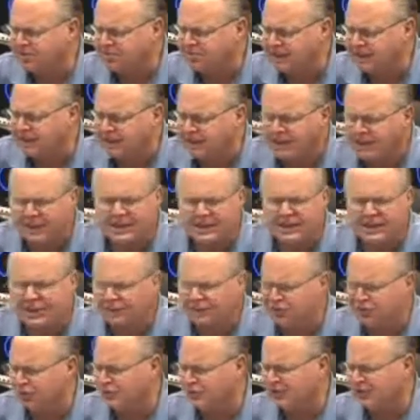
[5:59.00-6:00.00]
be,
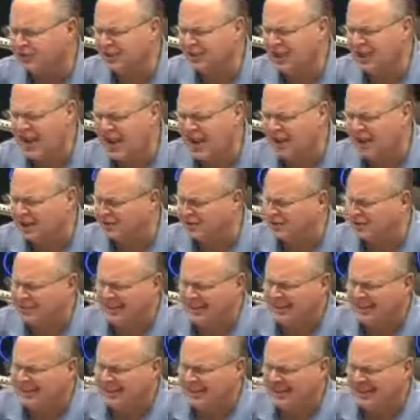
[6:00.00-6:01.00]
Susan Collins,
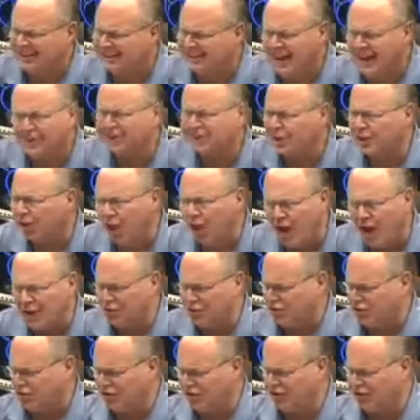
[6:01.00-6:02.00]
as out to
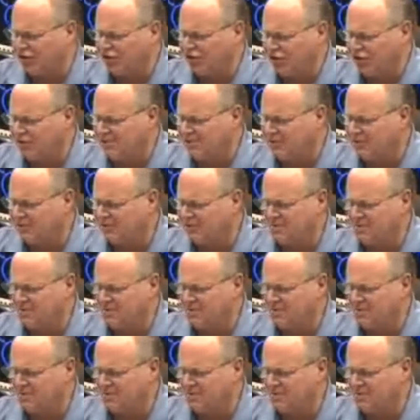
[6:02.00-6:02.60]
lunch as she must